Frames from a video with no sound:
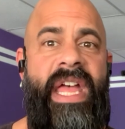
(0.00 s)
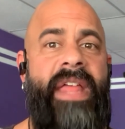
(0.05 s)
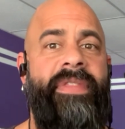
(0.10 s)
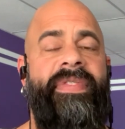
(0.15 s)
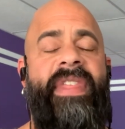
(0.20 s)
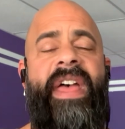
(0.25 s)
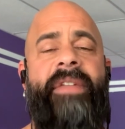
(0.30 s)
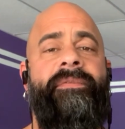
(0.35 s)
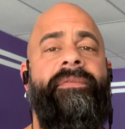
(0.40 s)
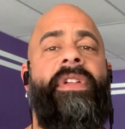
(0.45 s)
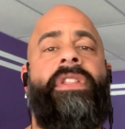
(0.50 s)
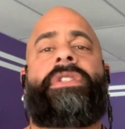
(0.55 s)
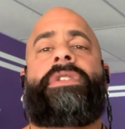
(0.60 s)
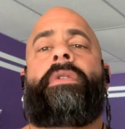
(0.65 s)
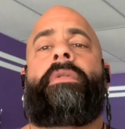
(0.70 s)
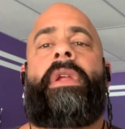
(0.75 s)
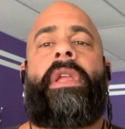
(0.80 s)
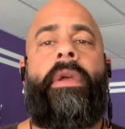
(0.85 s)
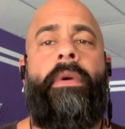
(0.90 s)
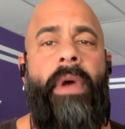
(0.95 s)
That fits
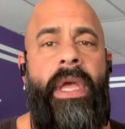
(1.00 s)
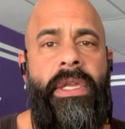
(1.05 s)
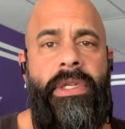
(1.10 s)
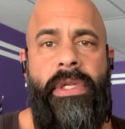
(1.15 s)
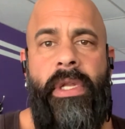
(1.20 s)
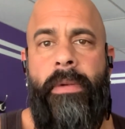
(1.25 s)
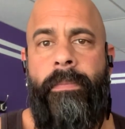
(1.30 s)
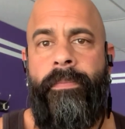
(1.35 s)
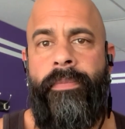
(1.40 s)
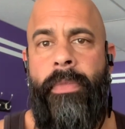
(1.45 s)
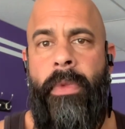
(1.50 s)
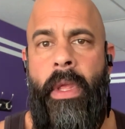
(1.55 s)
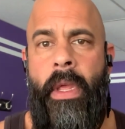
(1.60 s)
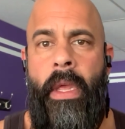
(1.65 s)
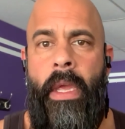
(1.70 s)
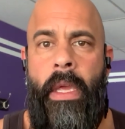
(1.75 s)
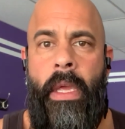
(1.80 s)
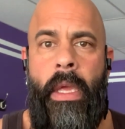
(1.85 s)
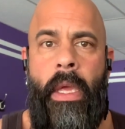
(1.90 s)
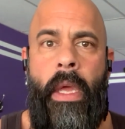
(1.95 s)
your equation.
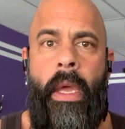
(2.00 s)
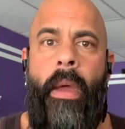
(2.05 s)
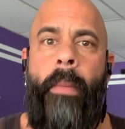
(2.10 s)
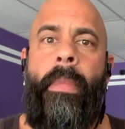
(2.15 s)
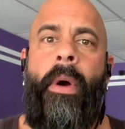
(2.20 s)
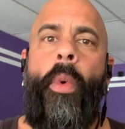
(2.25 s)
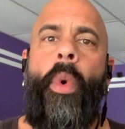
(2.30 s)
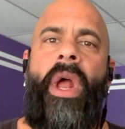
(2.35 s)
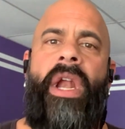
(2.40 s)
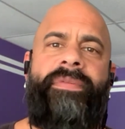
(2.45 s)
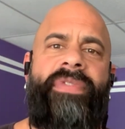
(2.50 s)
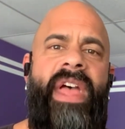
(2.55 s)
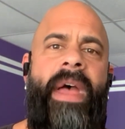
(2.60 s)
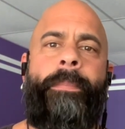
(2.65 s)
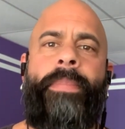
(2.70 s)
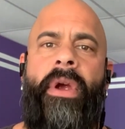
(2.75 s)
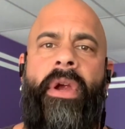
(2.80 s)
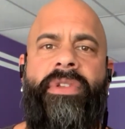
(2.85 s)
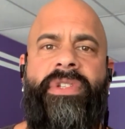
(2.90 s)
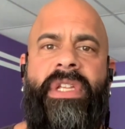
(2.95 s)
But what if
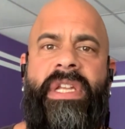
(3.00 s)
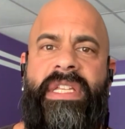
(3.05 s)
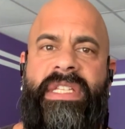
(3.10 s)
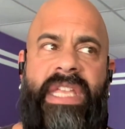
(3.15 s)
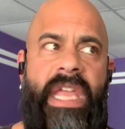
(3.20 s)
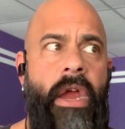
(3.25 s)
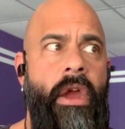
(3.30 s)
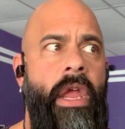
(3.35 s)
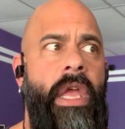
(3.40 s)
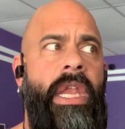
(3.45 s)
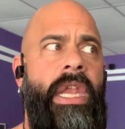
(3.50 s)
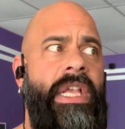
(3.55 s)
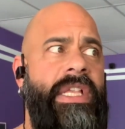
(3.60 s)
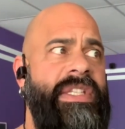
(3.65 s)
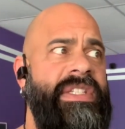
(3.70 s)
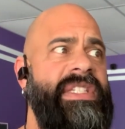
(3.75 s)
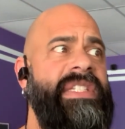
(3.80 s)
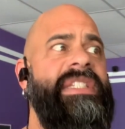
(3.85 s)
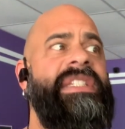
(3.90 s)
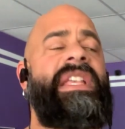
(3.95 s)
that person is carrying an
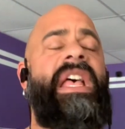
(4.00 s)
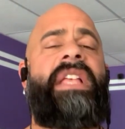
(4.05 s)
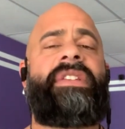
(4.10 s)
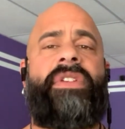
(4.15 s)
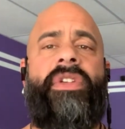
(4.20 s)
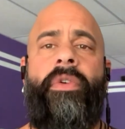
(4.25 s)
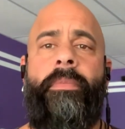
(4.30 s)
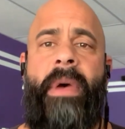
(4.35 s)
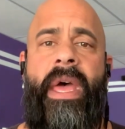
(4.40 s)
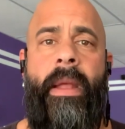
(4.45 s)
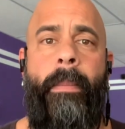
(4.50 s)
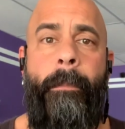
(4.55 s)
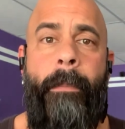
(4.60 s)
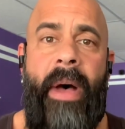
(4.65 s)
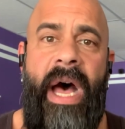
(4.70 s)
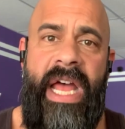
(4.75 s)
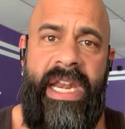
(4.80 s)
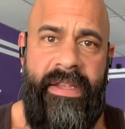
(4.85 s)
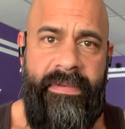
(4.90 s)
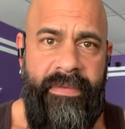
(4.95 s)
excessive amount of
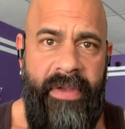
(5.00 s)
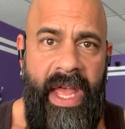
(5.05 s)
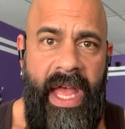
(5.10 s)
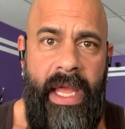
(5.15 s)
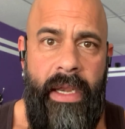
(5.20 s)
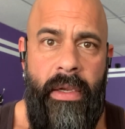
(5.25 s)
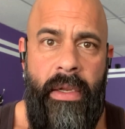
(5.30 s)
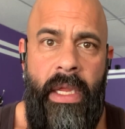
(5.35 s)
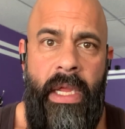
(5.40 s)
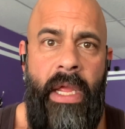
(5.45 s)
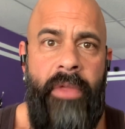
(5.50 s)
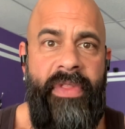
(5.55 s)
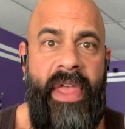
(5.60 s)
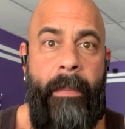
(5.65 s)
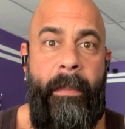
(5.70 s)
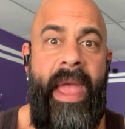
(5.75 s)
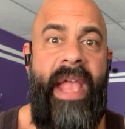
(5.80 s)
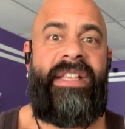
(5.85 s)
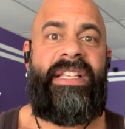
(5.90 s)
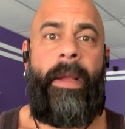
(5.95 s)
body fat
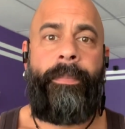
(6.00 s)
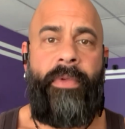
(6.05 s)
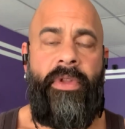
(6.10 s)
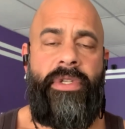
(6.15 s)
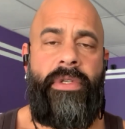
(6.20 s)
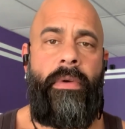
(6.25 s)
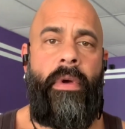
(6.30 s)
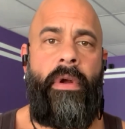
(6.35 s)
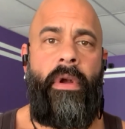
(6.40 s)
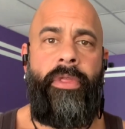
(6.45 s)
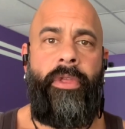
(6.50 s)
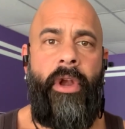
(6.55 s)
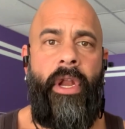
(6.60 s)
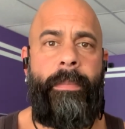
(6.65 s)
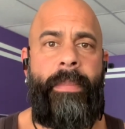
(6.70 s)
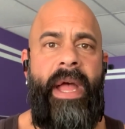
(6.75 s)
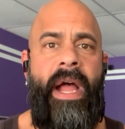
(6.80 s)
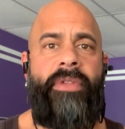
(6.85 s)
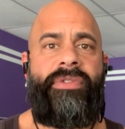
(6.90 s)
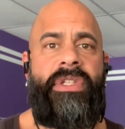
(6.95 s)
that makes up the 230
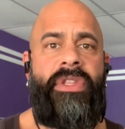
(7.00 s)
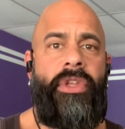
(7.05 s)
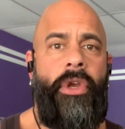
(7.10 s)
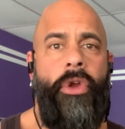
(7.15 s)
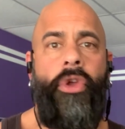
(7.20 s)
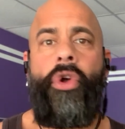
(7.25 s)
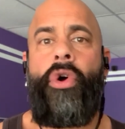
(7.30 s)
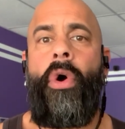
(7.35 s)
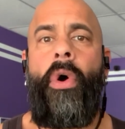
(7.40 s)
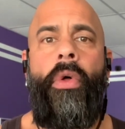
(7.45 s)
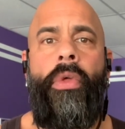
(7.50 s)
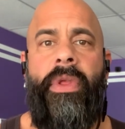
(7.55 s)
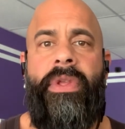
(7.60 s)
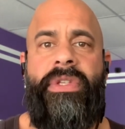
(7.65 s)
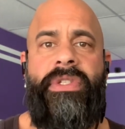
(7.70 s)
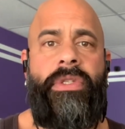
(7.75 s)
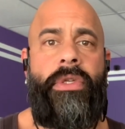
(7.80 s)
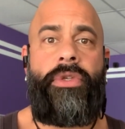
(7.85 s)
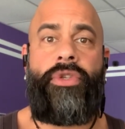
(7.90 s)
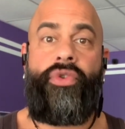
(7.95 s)
pounds and their goal
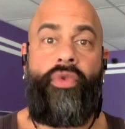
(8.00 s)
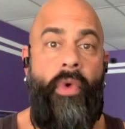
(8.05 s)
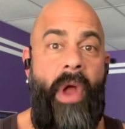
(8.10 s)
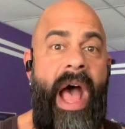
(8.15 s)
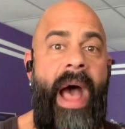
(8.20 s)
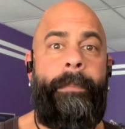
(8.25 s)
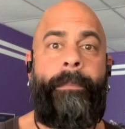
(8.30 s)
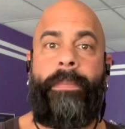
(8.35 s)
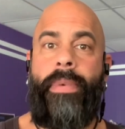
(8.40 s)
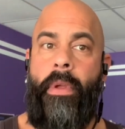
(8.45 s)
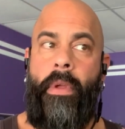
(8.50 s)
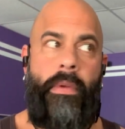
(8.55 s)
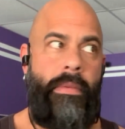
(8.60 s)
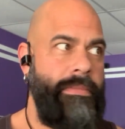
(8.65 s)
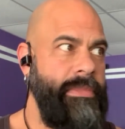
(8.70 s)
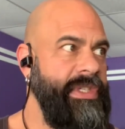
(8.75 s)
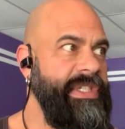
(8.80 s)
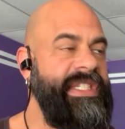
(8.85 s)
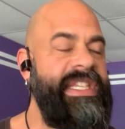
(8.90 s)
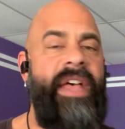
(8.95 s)
is to drop
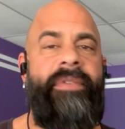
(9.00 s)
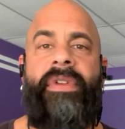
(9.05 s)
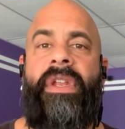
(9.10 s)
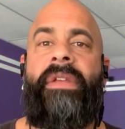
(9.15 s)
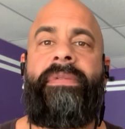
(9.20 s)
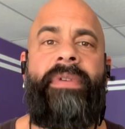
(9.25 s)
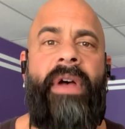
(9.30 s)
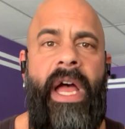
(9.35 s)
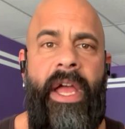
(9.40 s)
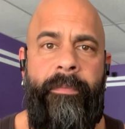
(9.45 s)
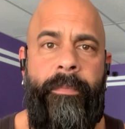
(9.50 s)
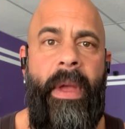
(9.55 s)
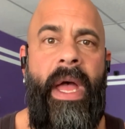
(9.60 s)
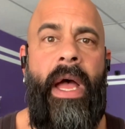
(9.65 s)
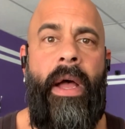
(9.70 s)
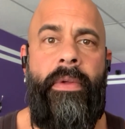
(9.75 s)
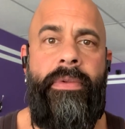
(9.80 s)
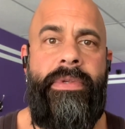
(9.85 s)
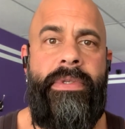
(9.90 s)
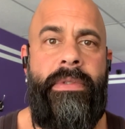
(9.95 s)
75
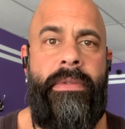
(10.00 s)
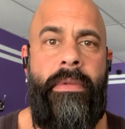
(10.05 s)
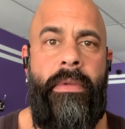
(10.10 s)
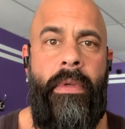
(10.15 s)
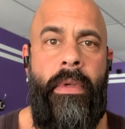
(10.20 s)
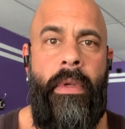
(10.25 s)
pounds?